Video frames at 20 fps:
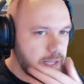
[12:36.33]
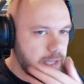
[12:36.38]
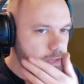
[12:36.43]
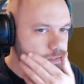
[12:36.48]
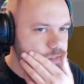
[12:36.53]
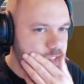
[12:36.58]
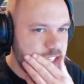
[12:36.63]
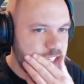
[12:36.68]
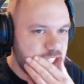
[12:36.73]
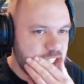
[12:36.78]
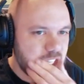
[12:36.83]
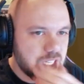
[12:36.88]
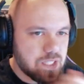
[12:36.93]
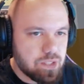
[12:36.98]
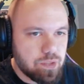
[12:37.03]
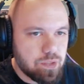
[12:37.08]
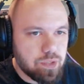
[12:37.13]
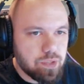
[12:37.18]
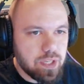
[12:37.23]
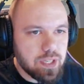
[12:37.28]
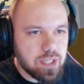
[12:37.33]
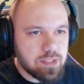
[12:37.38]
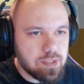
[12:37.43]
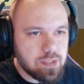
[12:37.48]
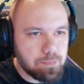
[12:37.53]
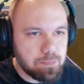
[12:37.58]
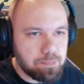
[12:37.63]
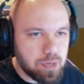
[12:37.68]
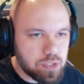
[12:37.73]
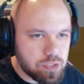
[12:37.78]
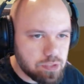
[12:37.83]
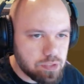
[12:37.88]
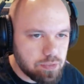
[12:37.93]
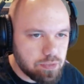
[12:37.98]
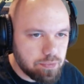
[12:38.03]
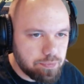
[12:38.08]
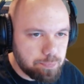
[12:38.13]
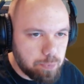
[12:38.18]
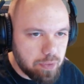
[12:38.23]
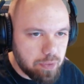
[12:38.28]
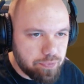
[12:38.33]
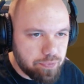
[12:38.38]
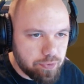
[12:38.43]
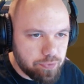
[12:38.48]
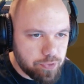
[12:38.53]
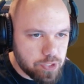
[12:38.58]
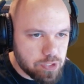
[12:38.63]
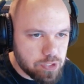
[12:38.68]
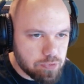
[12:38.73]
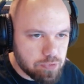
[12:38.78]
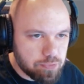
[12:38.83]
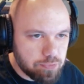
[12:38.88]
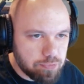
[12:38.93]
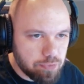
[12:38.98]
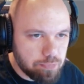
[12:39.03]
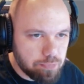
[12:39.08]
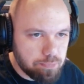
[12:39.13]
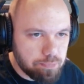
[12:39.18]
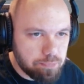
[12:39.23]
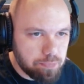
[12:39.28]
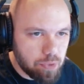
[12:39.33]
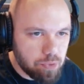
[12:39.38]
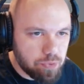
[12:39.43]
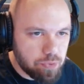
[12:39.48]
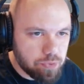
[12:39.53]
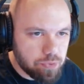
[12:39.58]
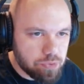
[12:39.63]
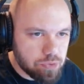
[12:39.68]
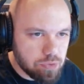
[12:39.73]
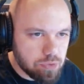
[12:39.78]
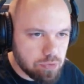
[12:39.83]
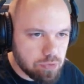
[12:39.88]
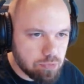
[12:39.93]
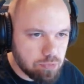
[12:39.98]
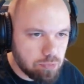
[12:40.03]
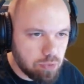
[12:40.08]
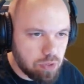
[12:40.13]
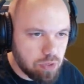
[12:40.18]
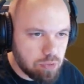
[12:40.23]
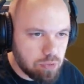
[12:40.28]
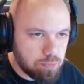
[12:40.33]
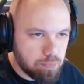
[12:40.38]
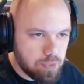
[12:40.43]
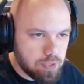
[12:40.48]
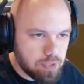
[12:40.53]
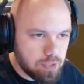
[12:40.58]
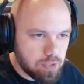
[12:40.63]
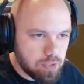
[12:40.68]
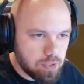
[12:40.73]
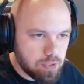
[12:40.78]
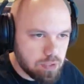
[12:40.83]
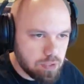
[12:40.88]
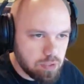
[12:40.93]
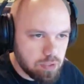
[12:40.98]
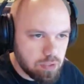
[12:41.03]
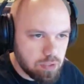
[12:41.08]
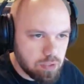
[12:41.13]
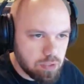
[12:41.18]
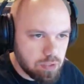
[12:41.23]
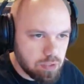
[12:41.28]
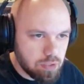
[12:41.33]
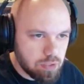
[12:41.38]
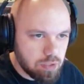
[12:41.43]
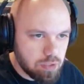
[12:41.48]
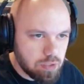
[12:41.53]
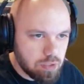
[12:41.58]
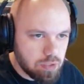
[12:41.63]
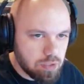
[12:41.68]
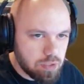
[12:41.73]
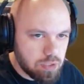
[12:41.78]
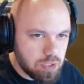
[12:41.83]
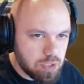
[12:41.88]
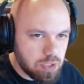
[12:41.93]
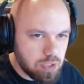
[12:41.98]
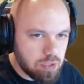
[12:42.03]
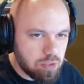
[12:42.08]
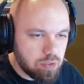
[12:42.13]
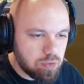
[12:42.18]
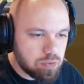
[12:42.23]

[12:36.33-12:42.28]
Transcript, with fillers: Fishing so you can get some pusher, puffer fish for potion water breathing? No.